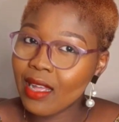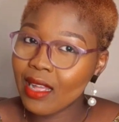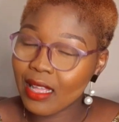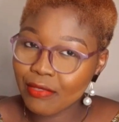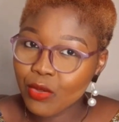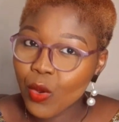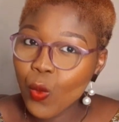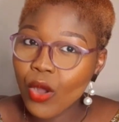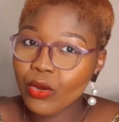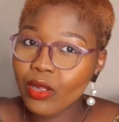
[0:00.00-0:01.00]
If you're
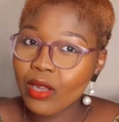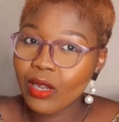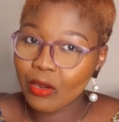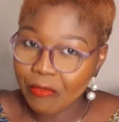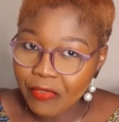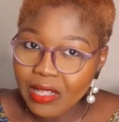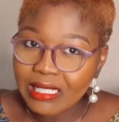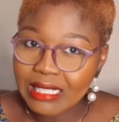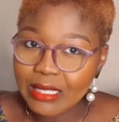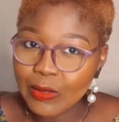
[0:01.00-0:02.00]
one who
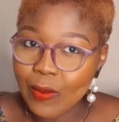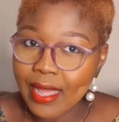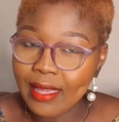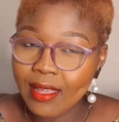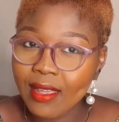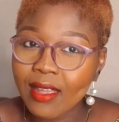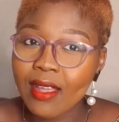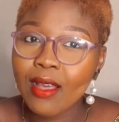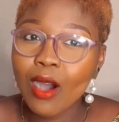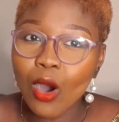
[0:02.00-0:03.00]
feels this way,
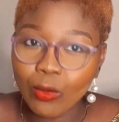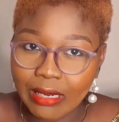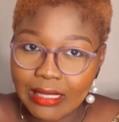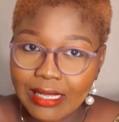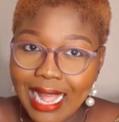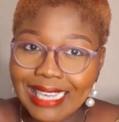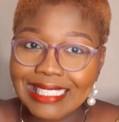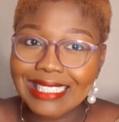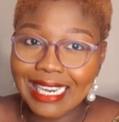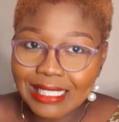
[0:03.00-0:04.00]
own it.
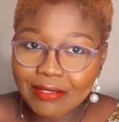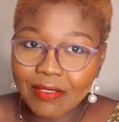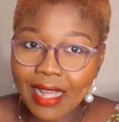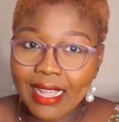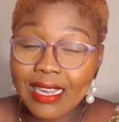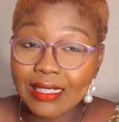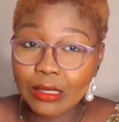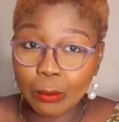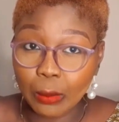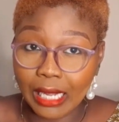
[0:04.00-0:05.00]
Identify it is a
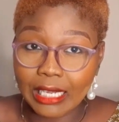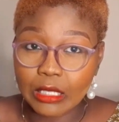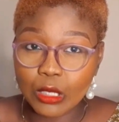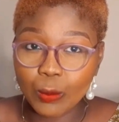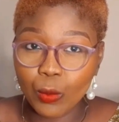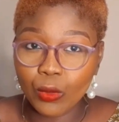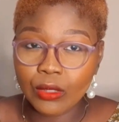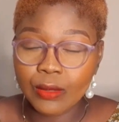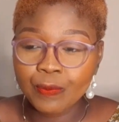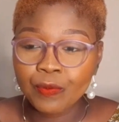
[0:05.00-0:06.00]
blind spot.
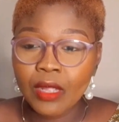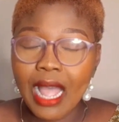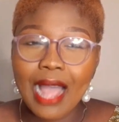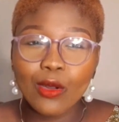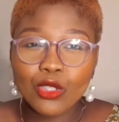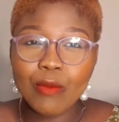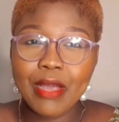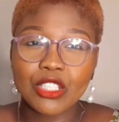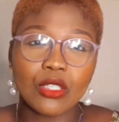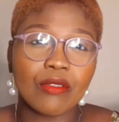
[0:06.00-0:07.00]
I also
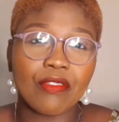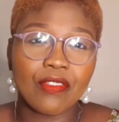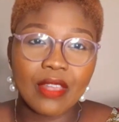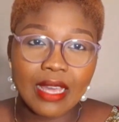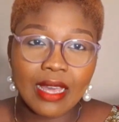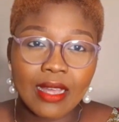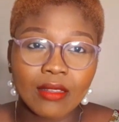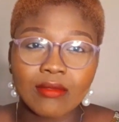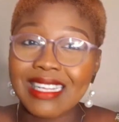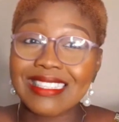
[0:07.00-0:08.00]
mentioned fear.
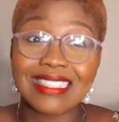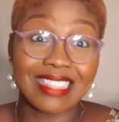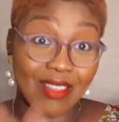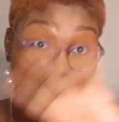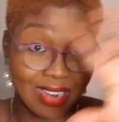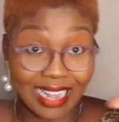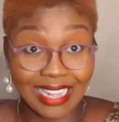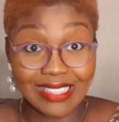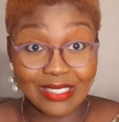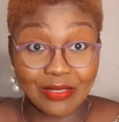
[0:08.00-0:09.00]
There's several
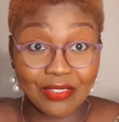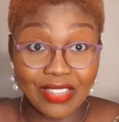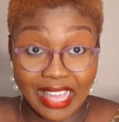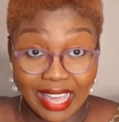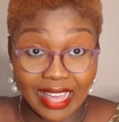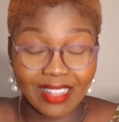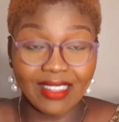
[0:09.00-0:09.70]
kinds of fear.